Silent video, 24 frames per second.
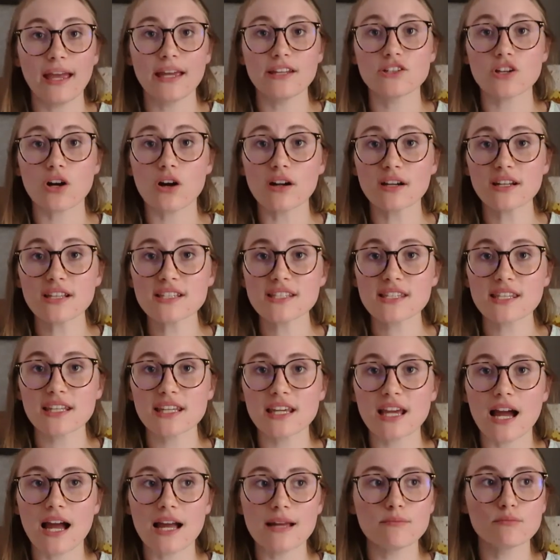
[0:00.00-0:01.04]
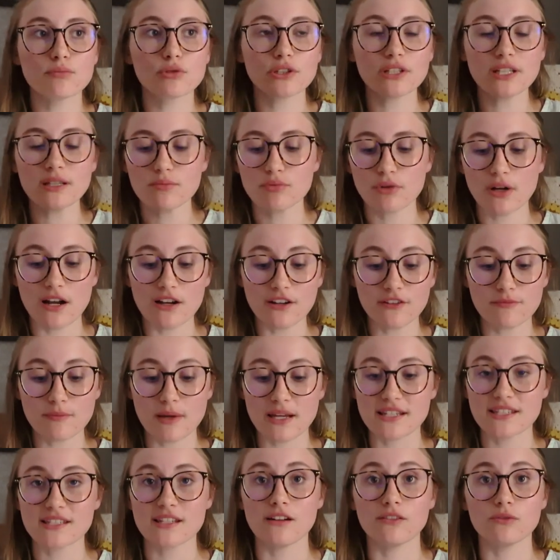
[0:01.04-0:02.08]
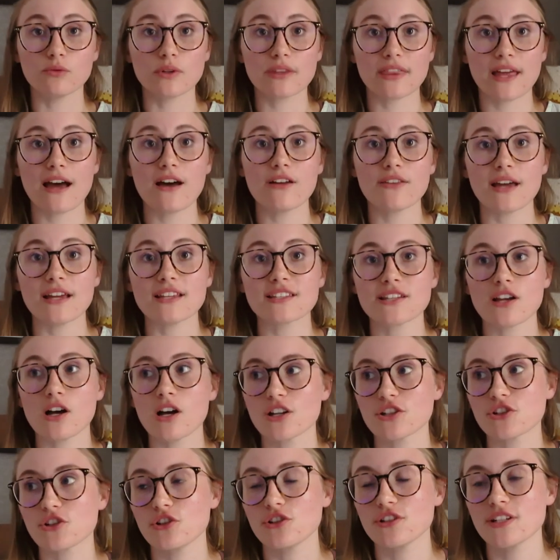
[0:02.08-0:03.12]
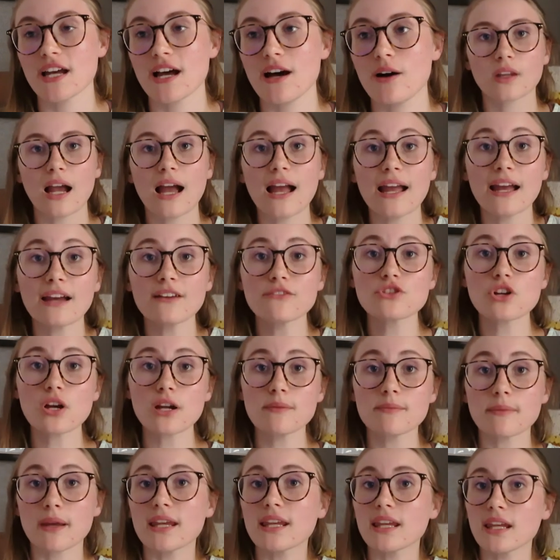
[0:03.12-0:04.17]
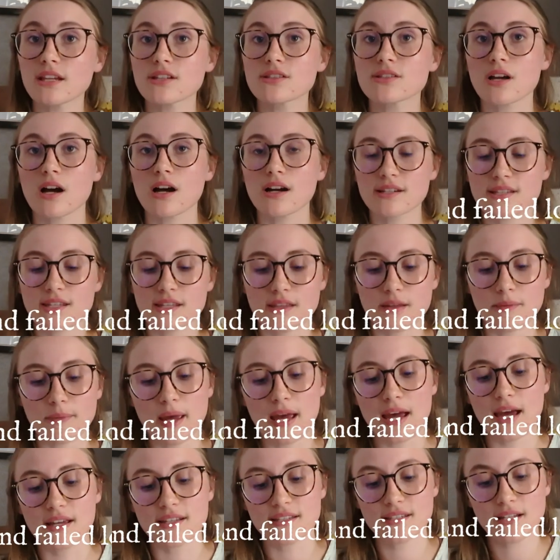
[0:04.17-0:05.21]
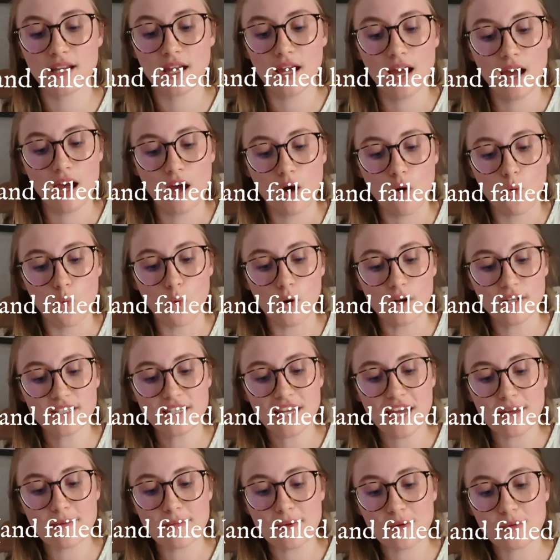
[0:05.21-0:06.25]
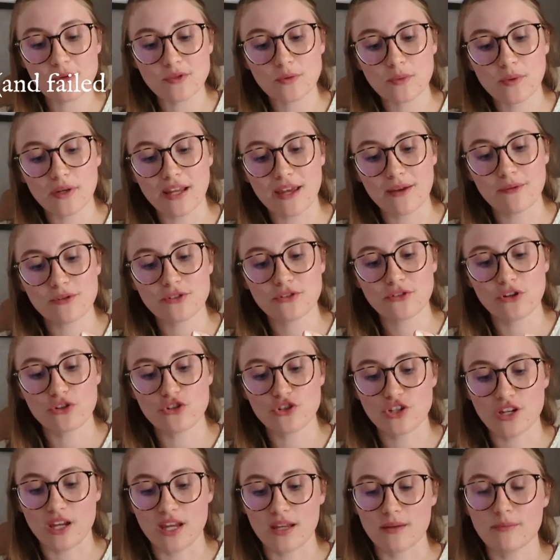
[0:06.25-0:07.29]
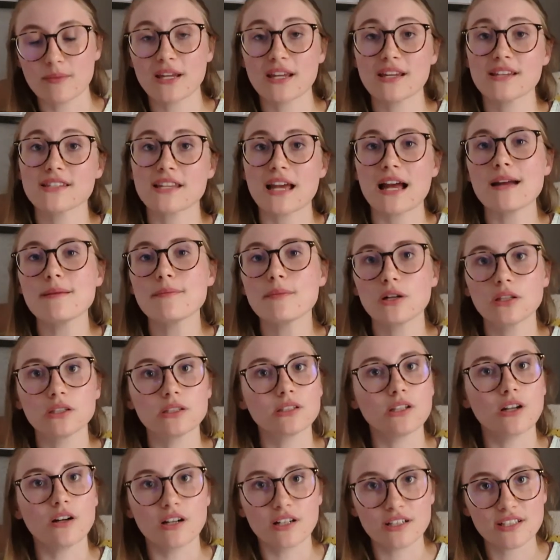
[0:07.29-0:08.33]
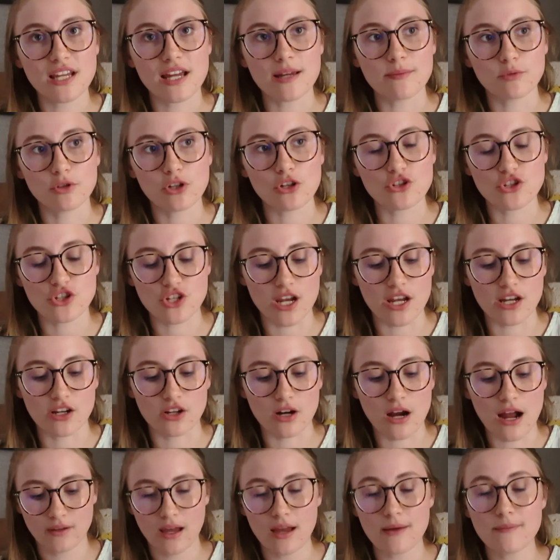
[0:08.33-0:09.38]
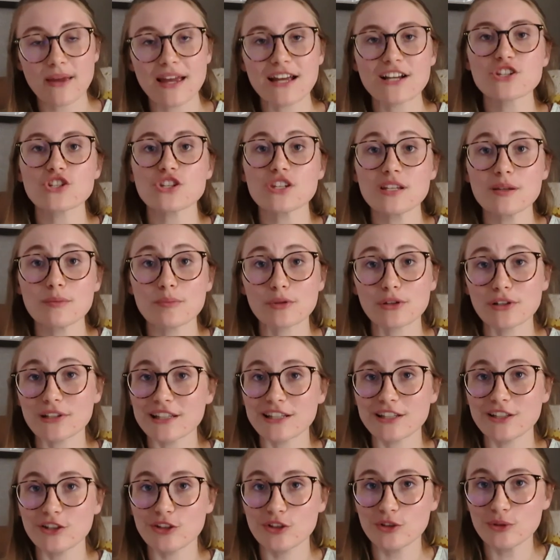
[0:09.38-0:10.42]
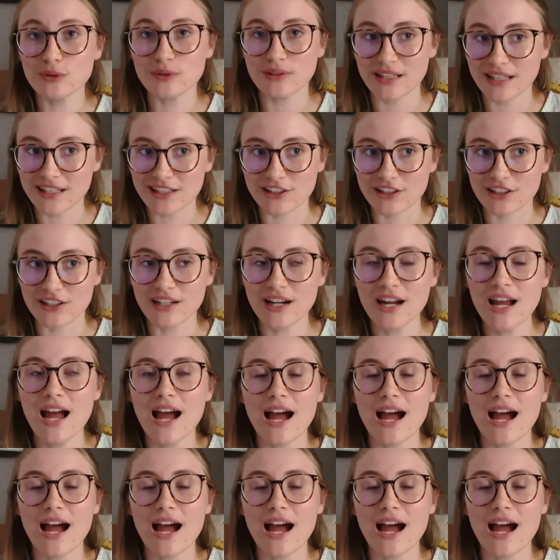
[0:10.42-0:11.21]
And honestly, I'm pretty proud of myself with how that sock turned out. I have tried making socks in the past. One time it was when I was crocheting, because I'm a longtime crocheter. I'm actually a pretty new knitter.